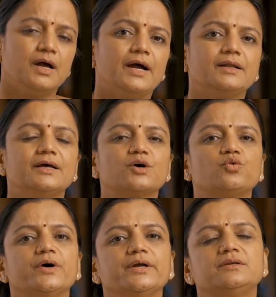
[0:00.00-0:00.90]
and they are
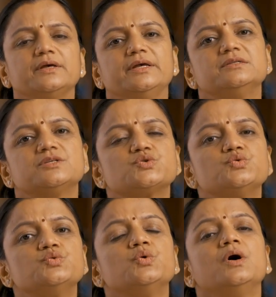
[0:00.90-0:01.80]
quite easy
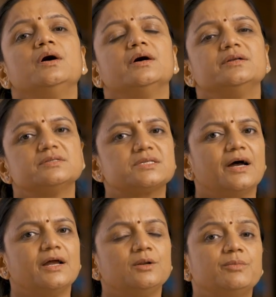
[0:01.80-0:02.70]
to understand,